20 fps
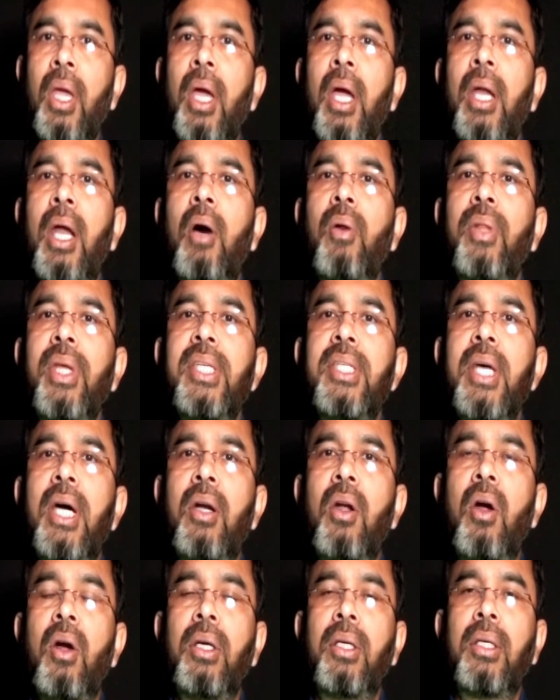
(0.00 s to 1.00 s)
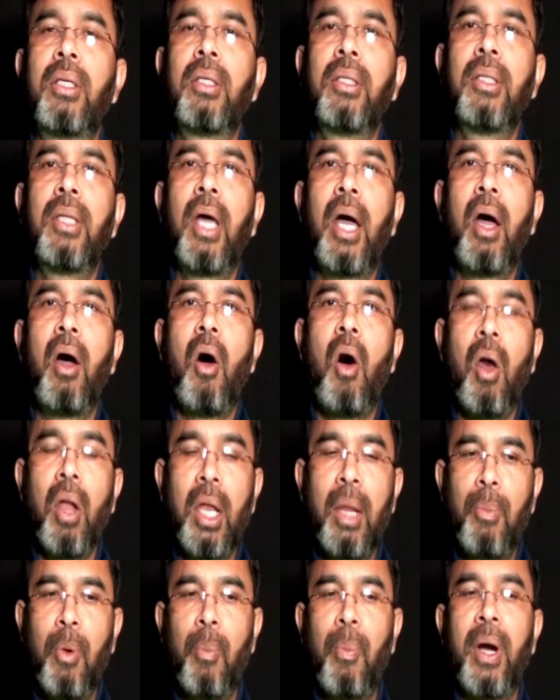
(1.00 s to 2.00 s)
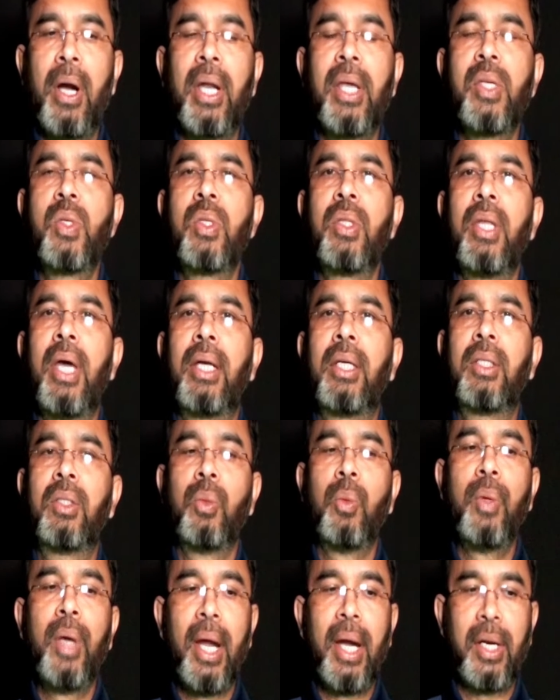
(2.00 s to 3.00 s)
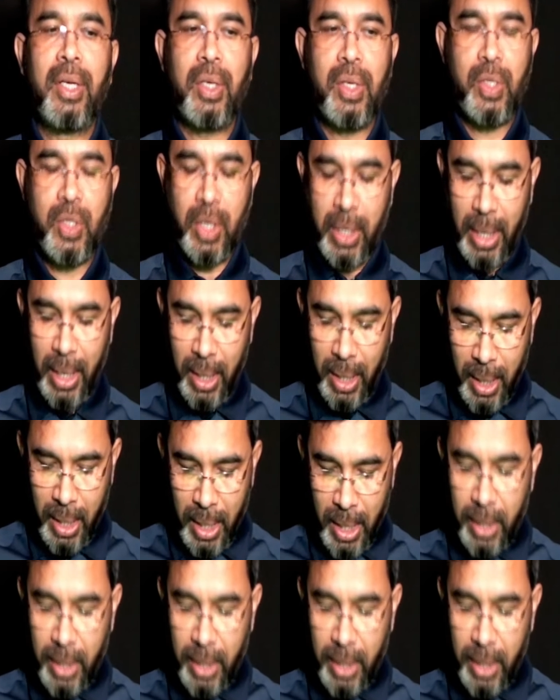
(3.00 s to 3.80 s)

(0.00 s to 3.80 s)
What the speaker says: Now, these are not the only properties that we are interested in.